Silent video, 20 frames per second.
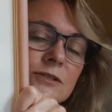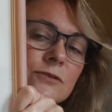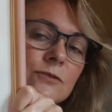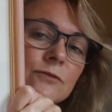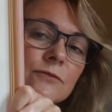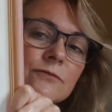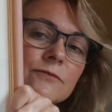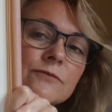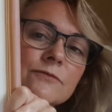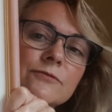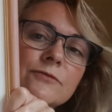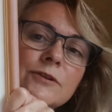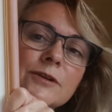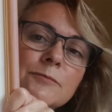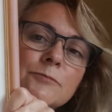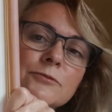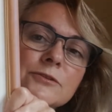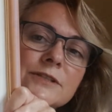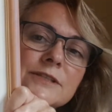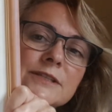not very
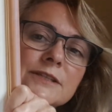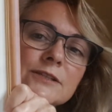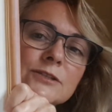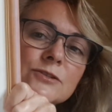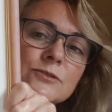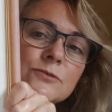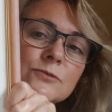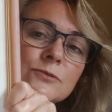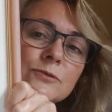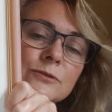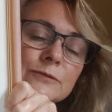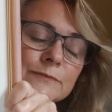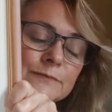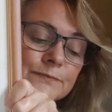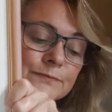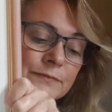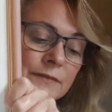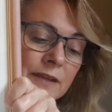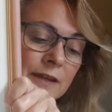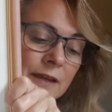pretty at all,
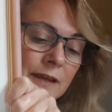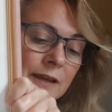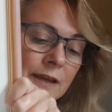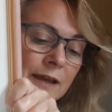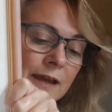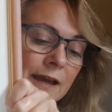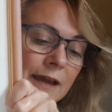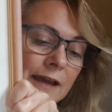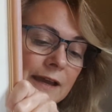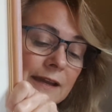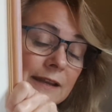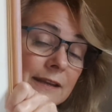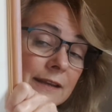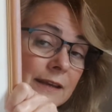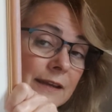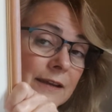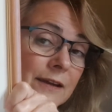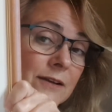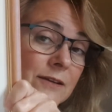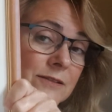and
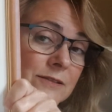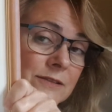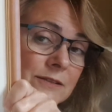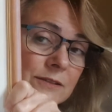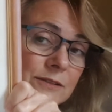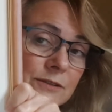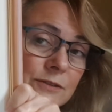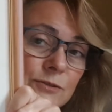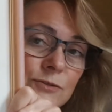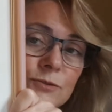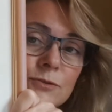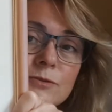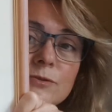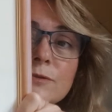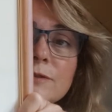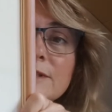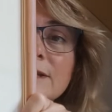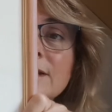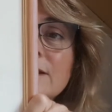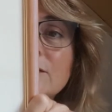I asked her to
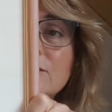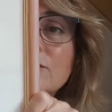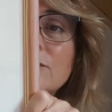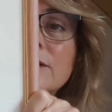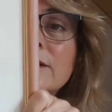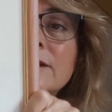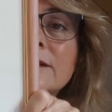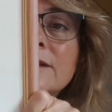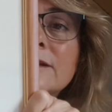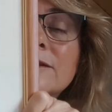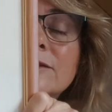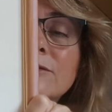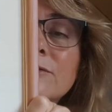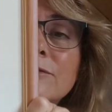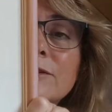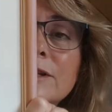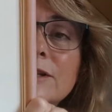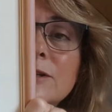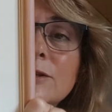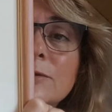take a look at it and
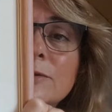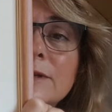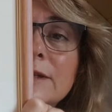redo